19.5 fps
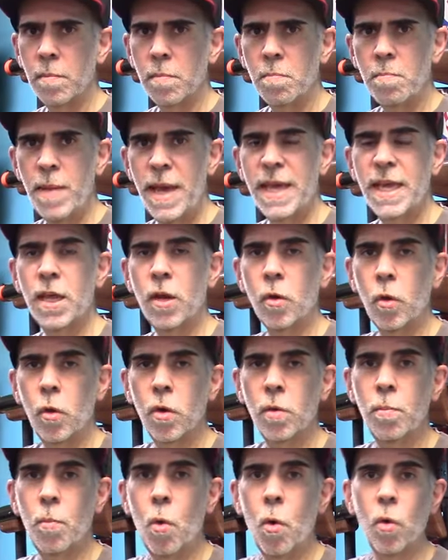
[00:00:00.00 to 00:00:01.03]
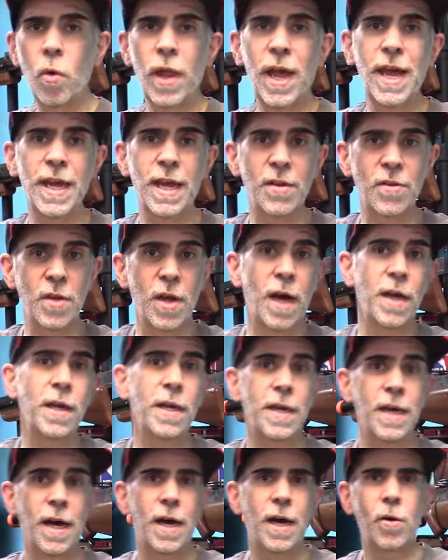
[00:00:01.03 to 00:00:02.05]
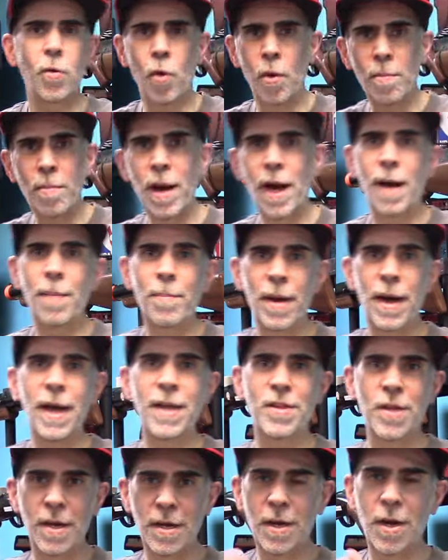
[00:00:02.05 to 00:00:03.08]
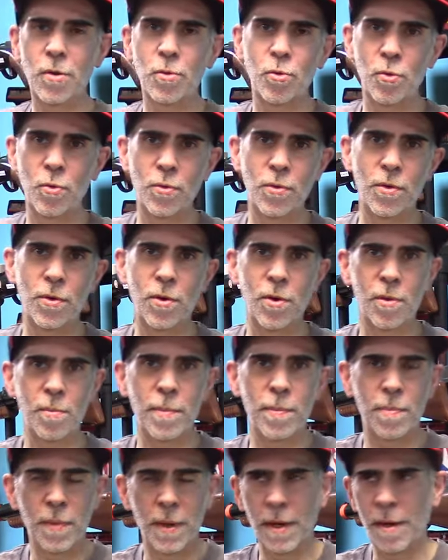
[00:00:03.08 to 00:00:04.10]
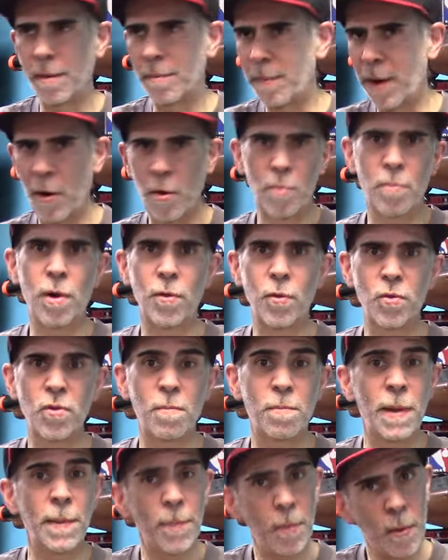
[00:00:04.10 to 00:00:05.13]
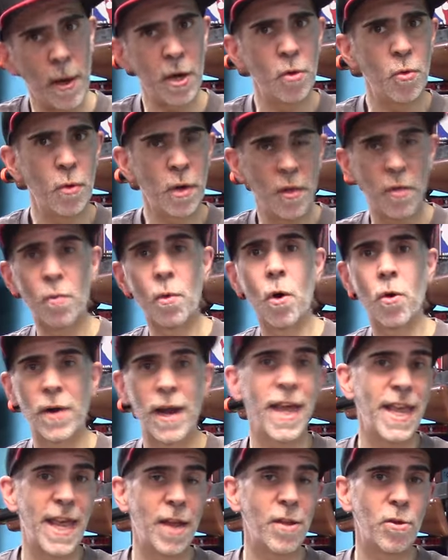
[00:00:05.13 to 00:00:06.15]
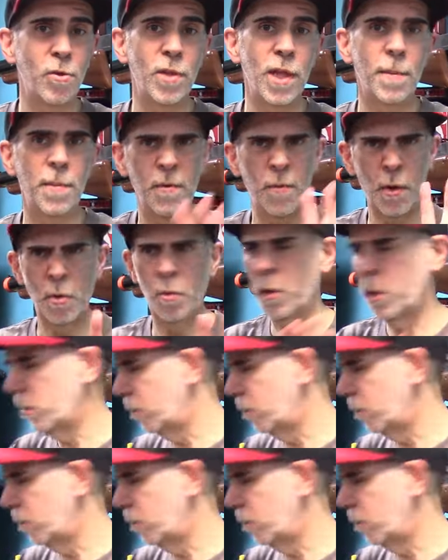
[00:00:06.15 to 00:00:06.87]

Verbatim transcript: make it look more like a Donkey Kong or a Popeye, Donkey Kong Junior, uh, Mario Brothers? So people want to do it on their own. I can't do that, but if you want to do